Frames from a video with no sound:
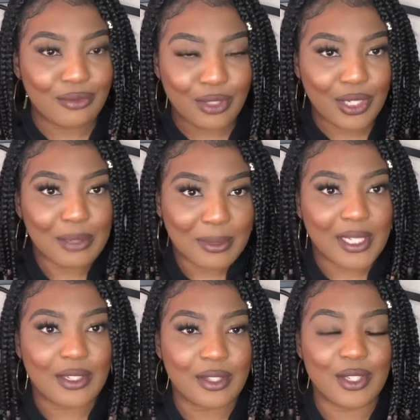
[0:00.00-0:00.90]
You get
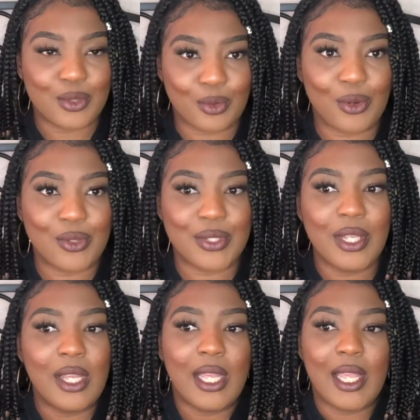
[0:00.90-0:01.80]
picked in these roles.
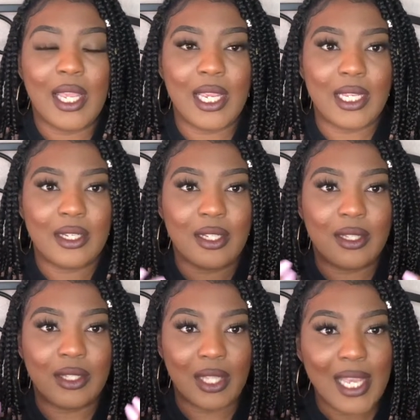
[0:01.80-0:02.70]
And
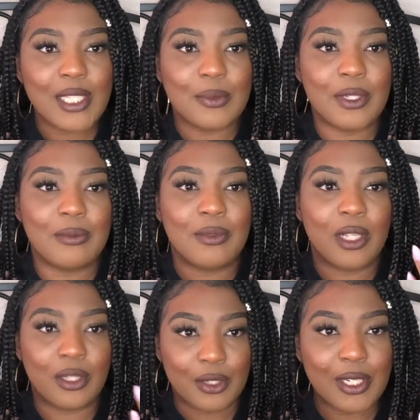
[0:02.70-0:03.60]
the last one,
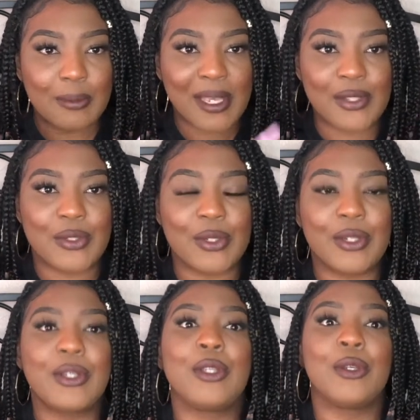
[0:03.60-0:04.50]
a learning
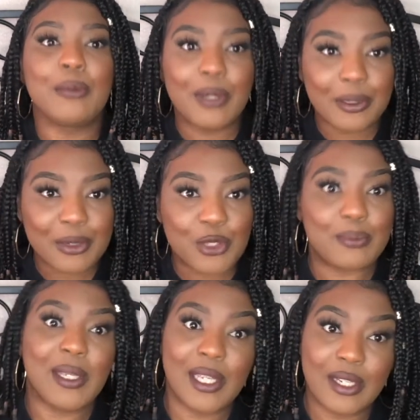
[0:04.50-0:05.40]
ambassador, you're pretty much
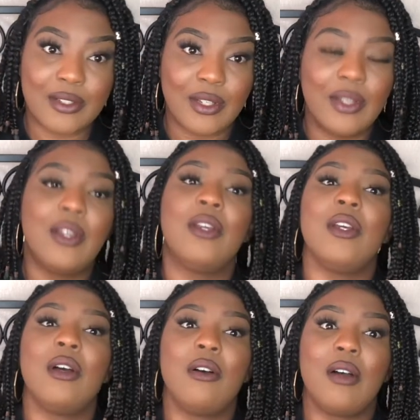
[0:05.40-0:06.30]
picked
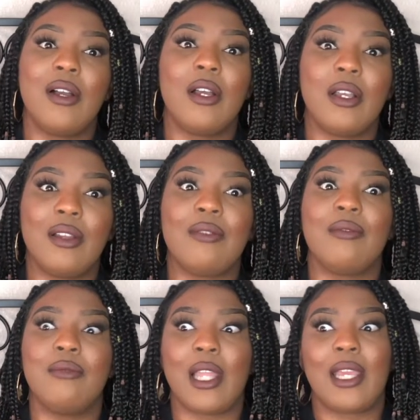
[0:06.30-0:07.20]
uh,
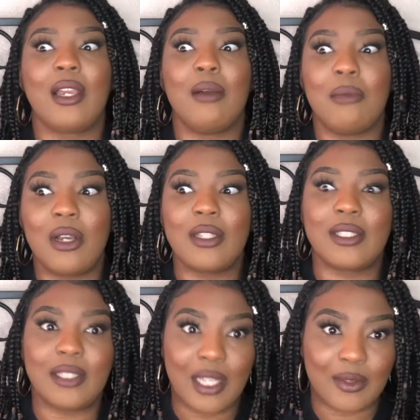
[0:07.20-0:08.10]
like
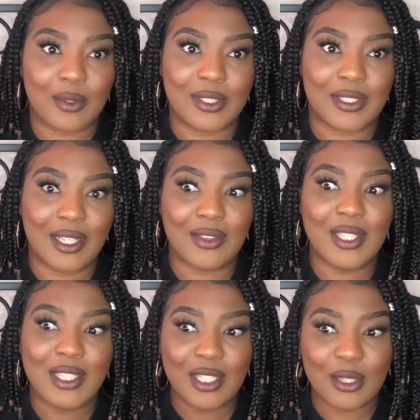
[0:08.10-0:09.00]
amongst the other ones. And
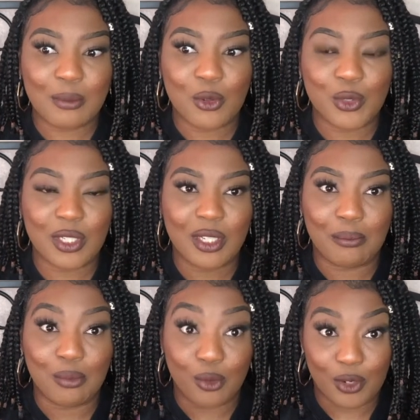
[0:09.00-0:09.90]
this is the most
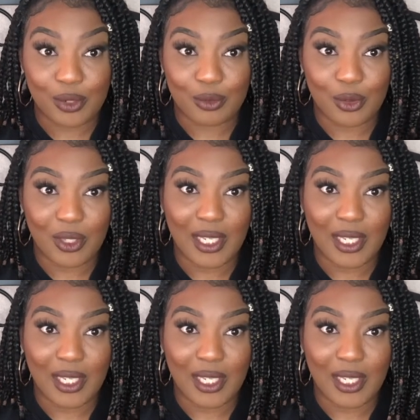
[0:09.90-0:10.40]
important role.